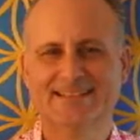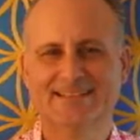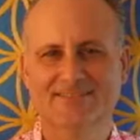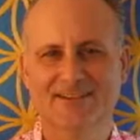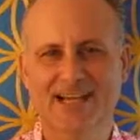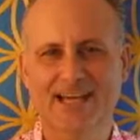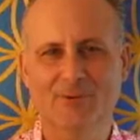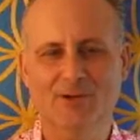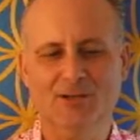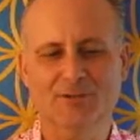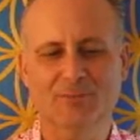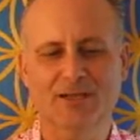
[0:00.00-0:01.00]
Alright,
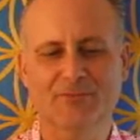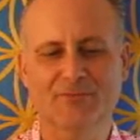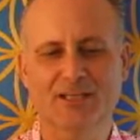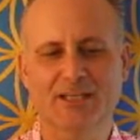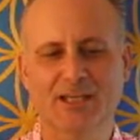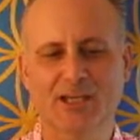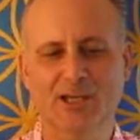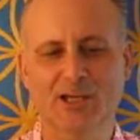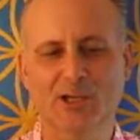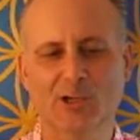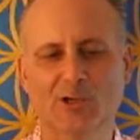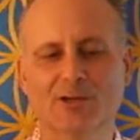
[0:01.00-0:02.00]
welcome to my
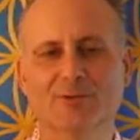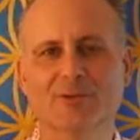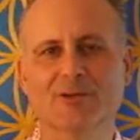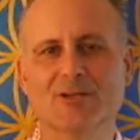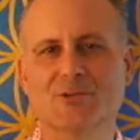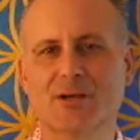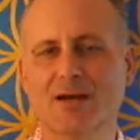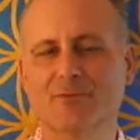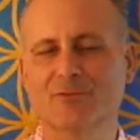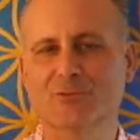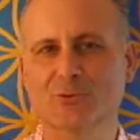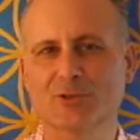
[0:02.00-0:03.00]
video, A Career in
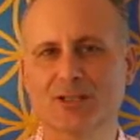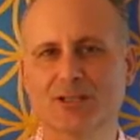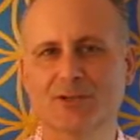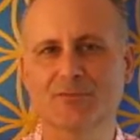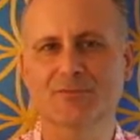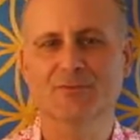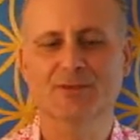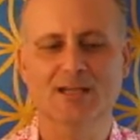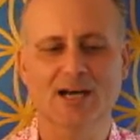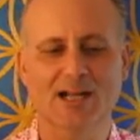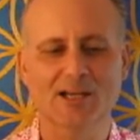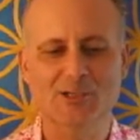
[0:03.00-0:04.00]
Travel for only
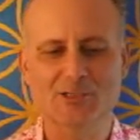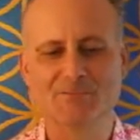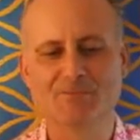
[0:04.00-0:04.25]
$150.